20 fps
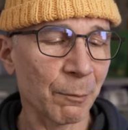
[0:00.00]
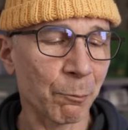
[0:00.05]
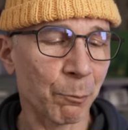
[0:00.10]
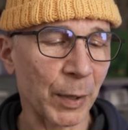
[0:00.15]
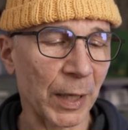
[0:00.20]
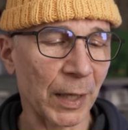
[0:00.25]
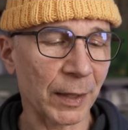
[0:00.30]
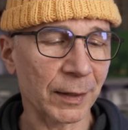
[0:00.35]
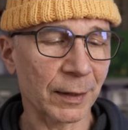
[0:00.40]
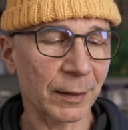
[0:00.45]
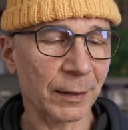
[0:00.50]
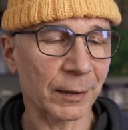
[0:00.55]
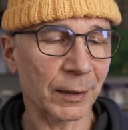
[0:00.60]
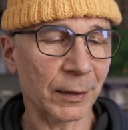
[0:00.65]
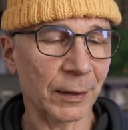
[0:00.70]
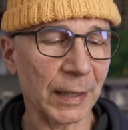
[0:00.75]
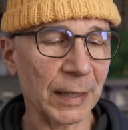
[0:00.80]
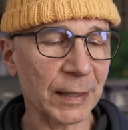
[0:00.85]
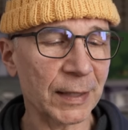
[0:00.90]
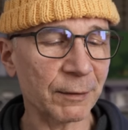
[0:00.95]
but
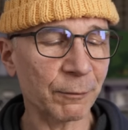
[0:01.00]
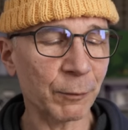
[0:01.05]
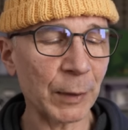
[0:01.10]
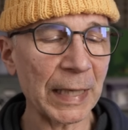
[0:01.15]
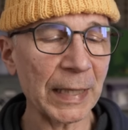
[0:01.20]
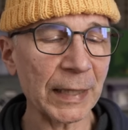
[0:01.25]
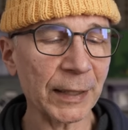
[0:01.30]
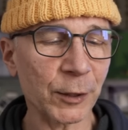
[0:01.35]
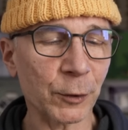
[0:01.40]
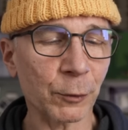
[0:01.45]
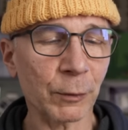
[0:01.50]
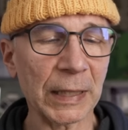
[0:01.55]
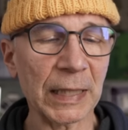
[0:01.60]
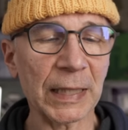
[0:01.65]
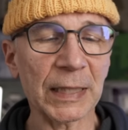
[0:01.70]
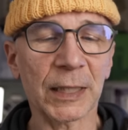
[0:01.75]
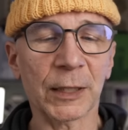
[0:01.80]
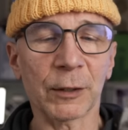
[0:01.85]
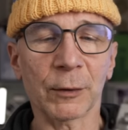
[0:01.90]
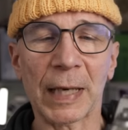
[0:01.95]
the, it's way too
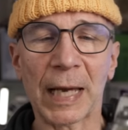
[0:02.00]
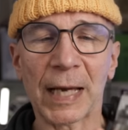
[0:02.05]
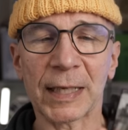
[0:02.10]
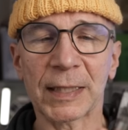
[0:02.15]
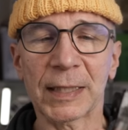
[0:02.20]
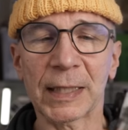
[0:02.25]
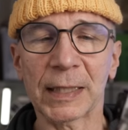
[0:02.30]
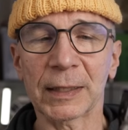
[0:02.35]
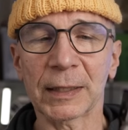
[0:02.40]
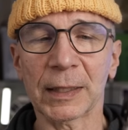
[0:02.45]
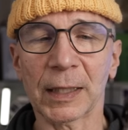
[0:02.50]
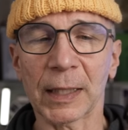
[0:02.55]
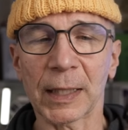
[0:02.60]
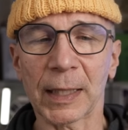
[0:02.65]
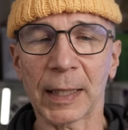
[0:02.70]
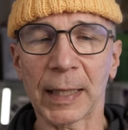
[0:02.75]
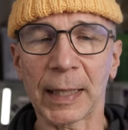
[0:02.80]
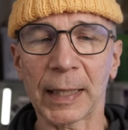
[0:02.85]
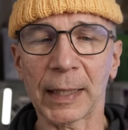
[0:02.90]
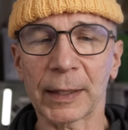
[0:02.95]
easy to
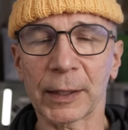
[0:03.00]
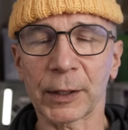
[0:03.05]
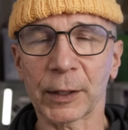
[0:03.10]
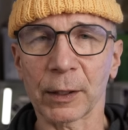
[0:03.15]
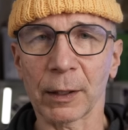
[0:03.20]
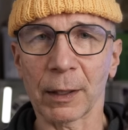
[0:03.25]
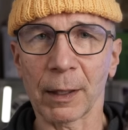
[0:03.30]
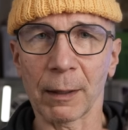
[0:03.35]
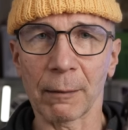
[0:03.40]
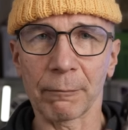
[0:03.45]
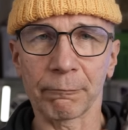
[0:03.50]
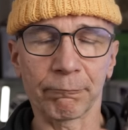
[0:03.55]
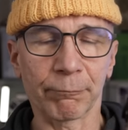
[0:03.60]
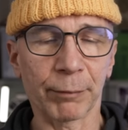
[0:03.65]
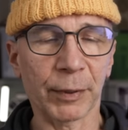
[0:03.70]
accidentally hit the